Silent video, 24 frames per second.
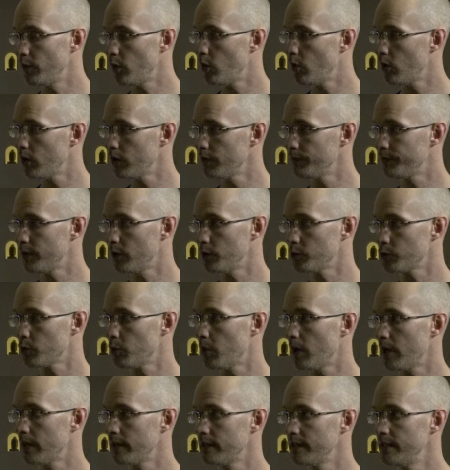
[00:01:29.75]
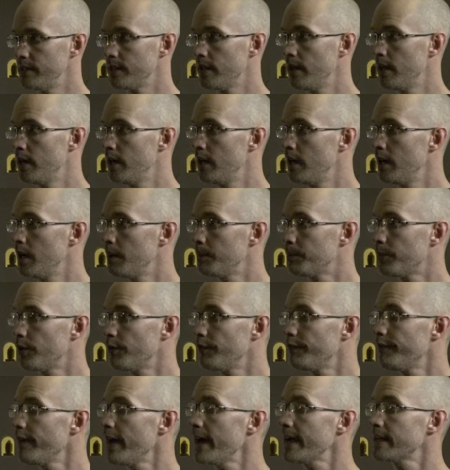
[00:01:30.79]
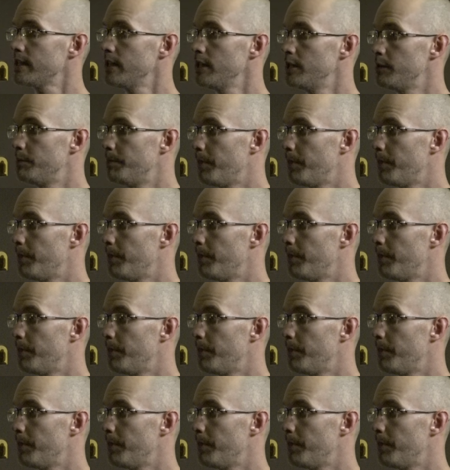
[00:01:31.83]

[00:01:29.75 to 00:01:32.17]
All of those qualities perfected